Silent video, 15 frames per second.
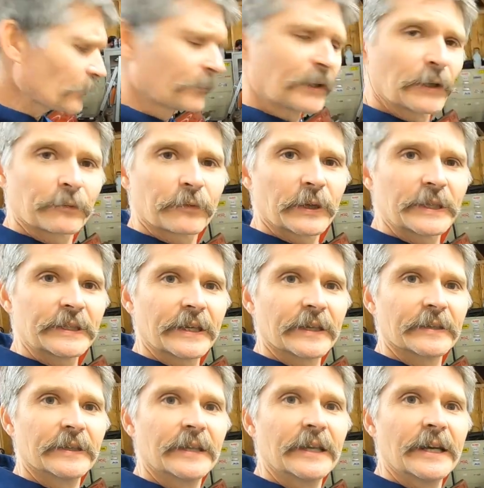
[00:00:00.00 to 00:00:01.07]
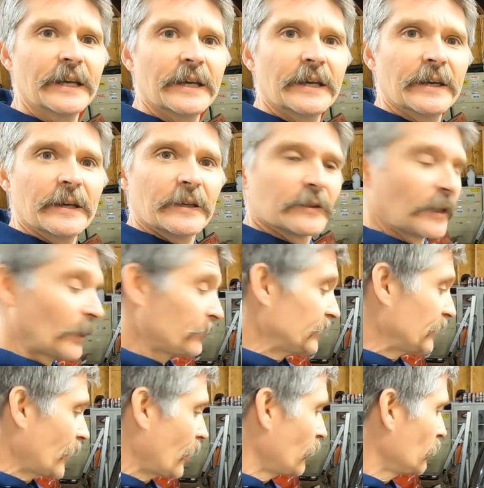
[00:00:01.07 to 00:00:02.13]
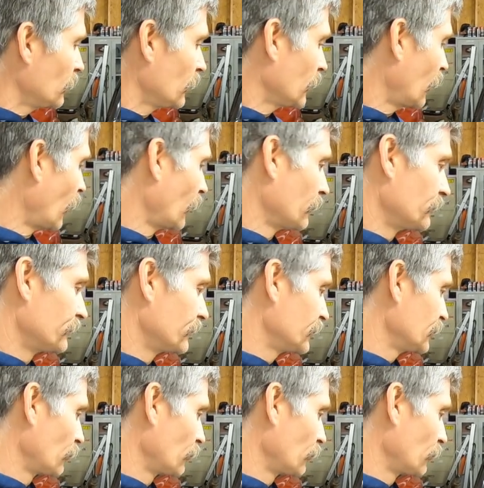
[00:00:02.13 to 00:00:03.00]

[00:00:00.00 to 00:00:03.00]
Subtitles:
feel free to let me know.